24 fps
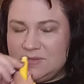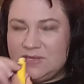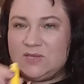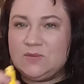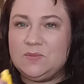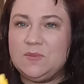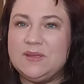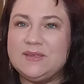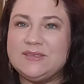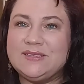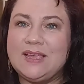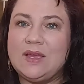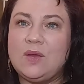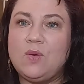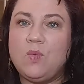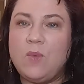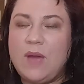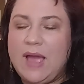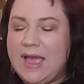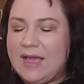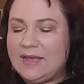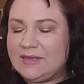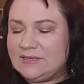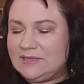It smells like
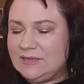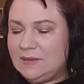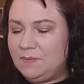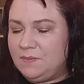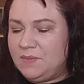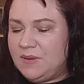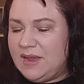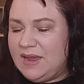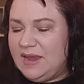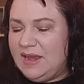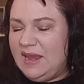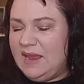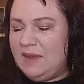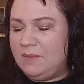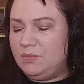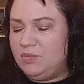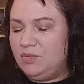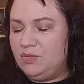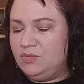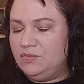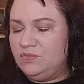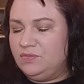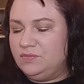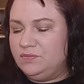wax and
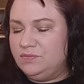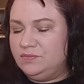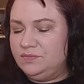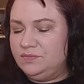pineapple.